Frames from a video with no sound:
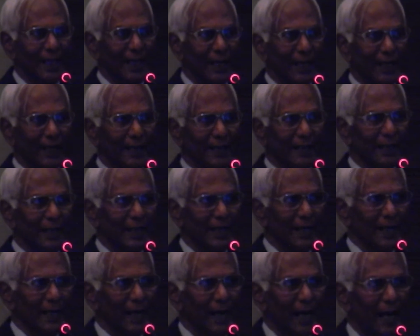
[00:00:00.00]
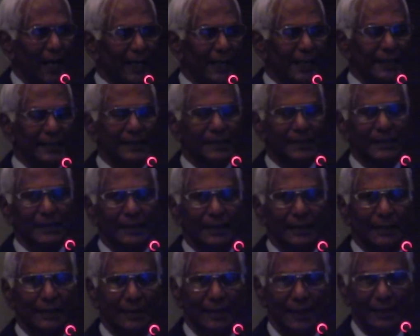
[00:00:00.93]
And I can
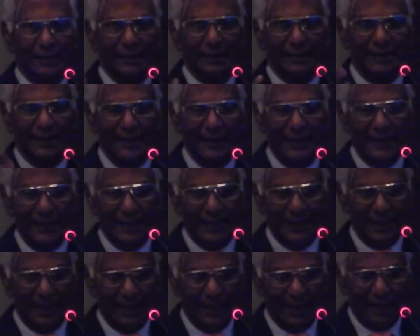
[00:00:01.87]
see, as a senior